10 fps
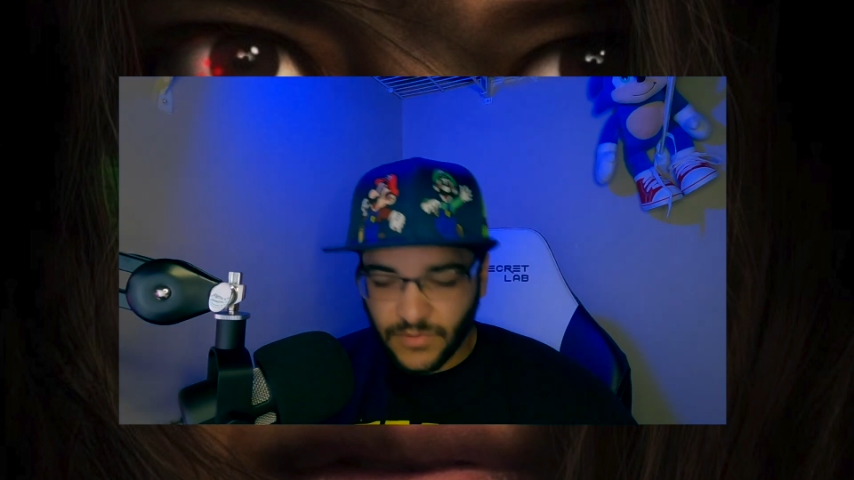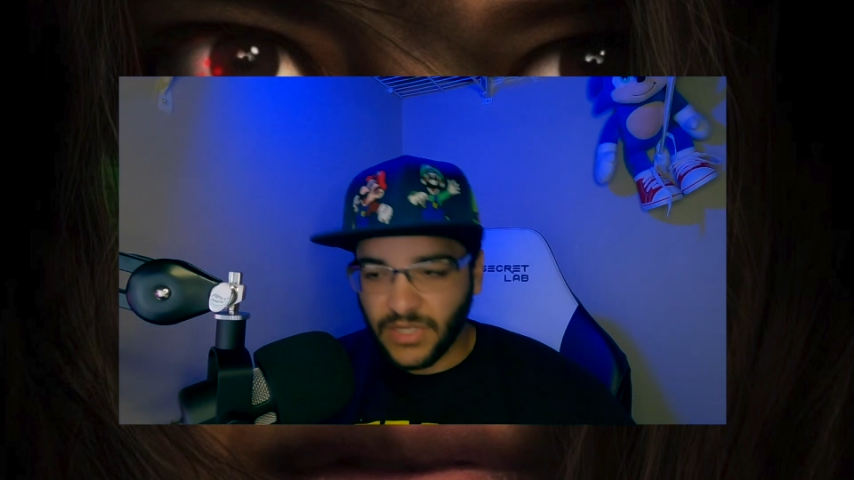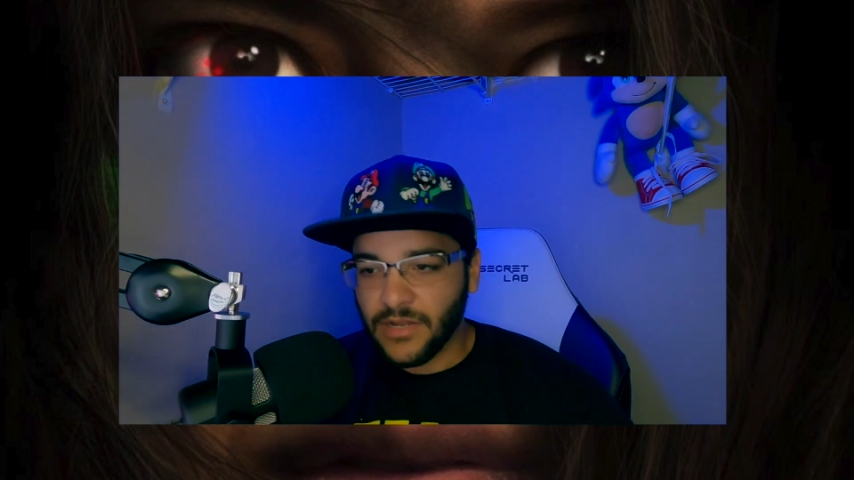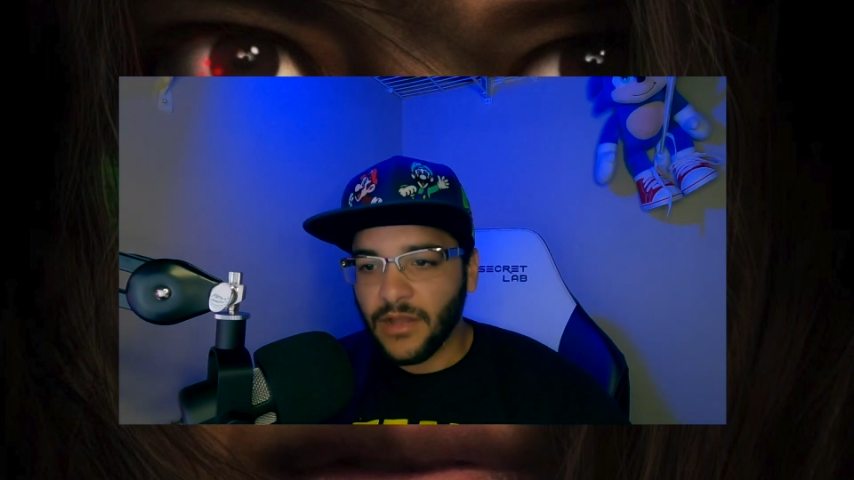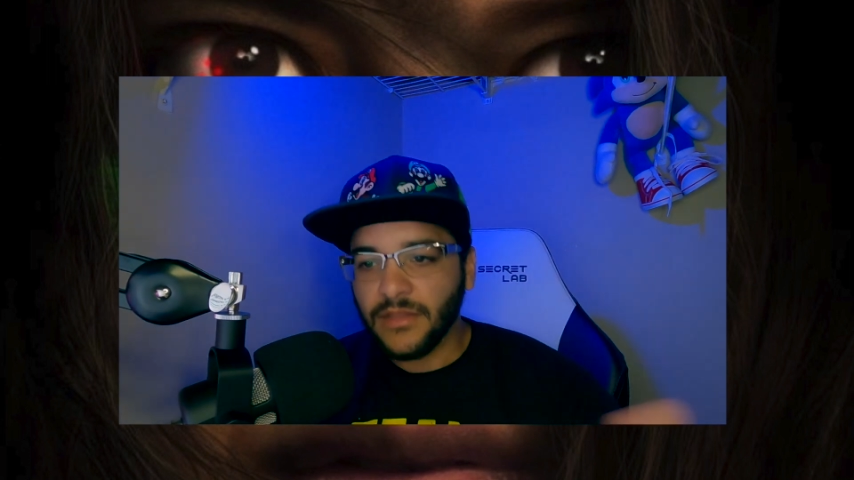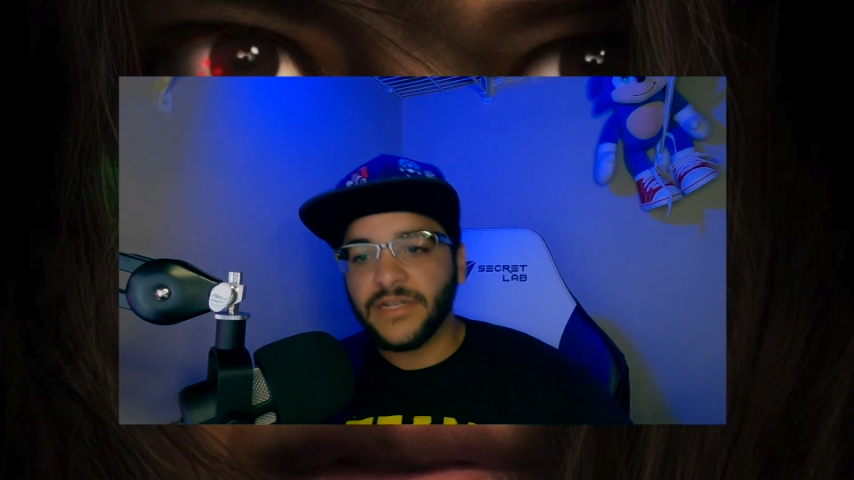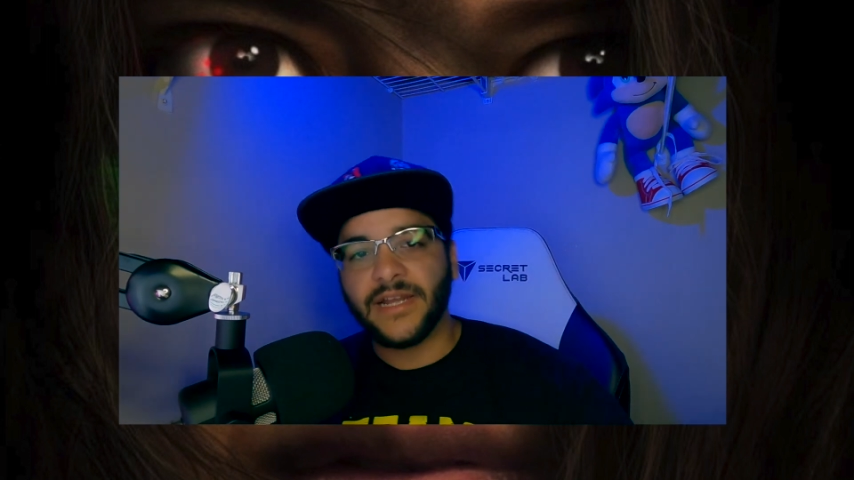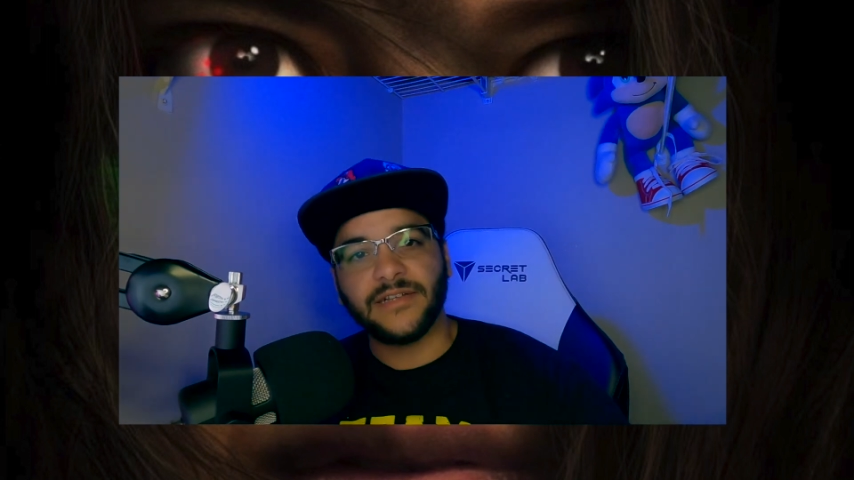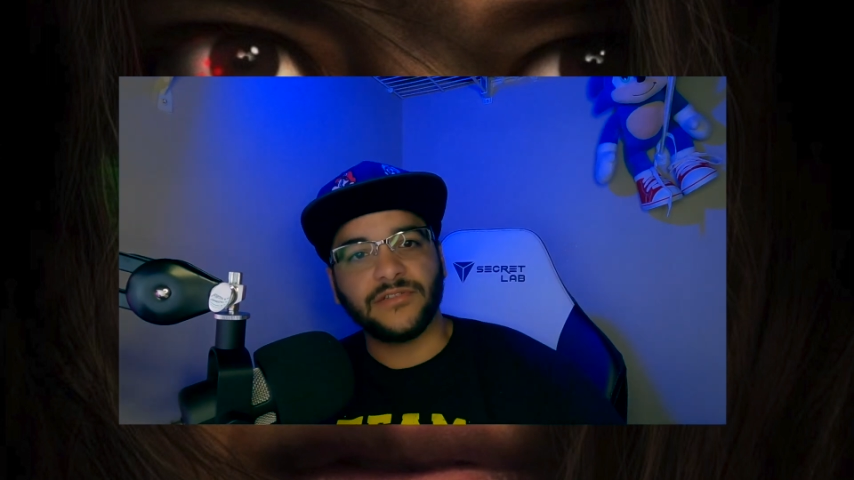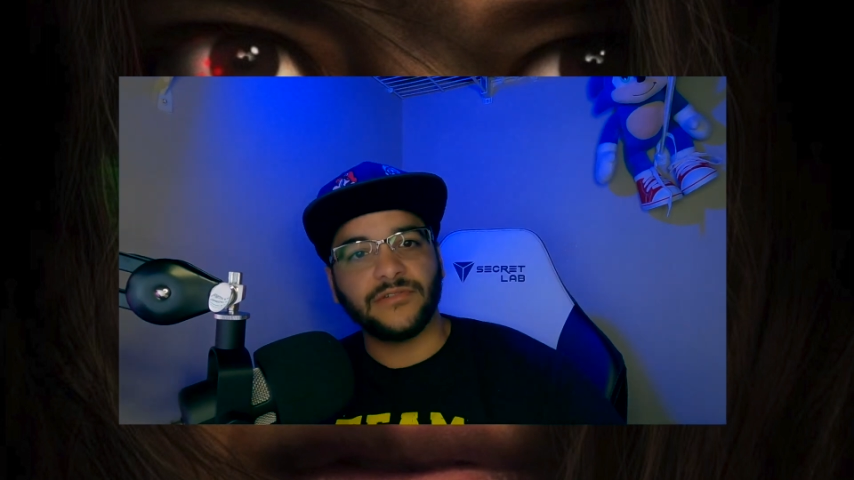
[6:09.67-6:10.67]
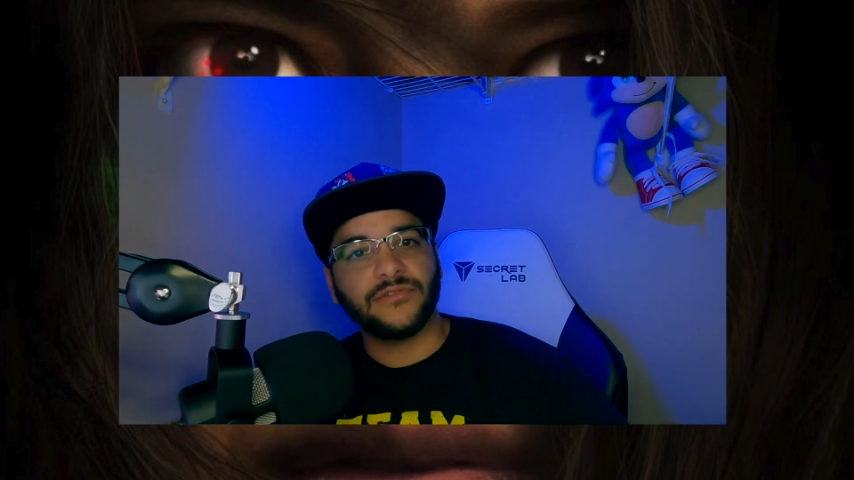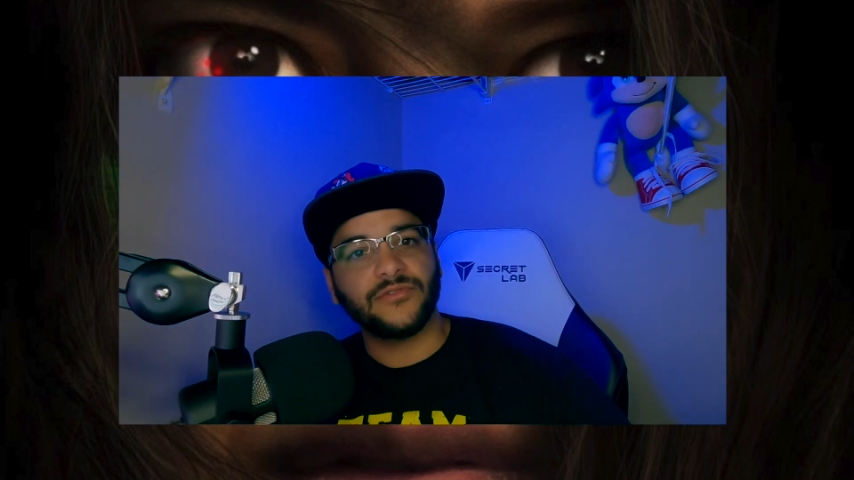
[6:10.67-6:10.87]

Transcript: The colonizers,